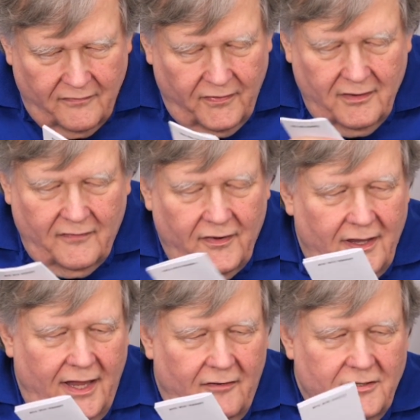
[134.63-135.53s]
a few
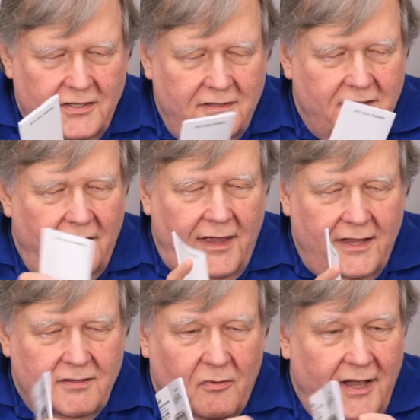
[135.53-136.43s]
different languages, so
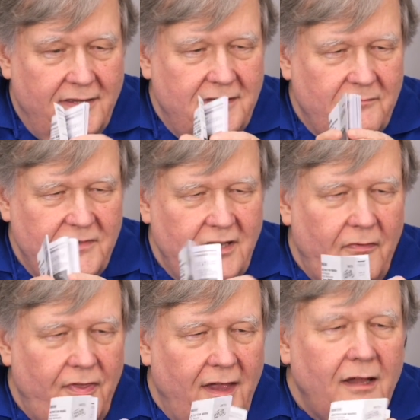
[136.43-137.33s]
that's why it's
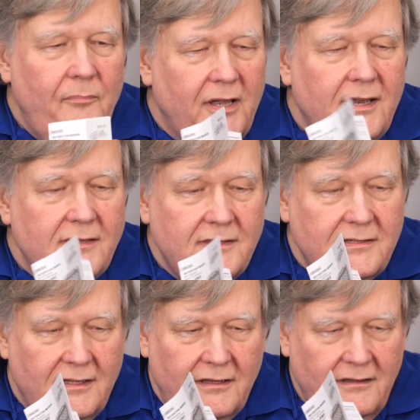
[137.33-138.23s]
so thick. But
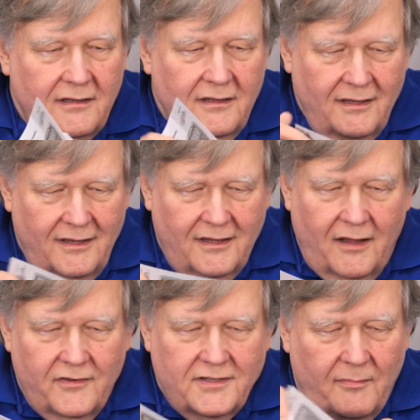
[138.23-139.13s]
it's uh, it
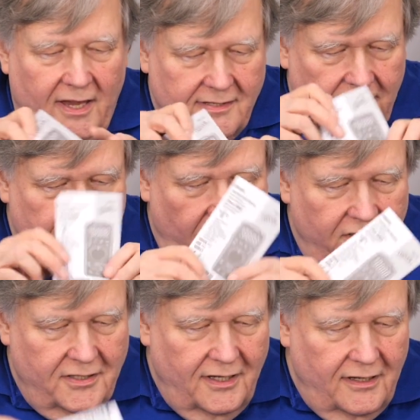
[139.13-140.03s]
covers the basics of
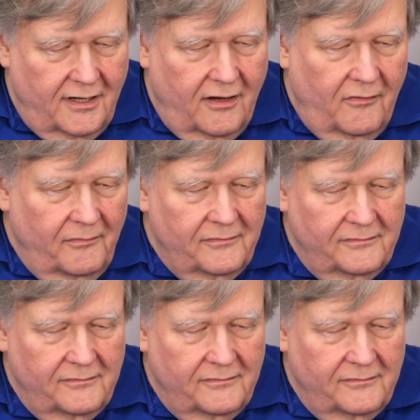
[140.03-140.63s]
what you need to know.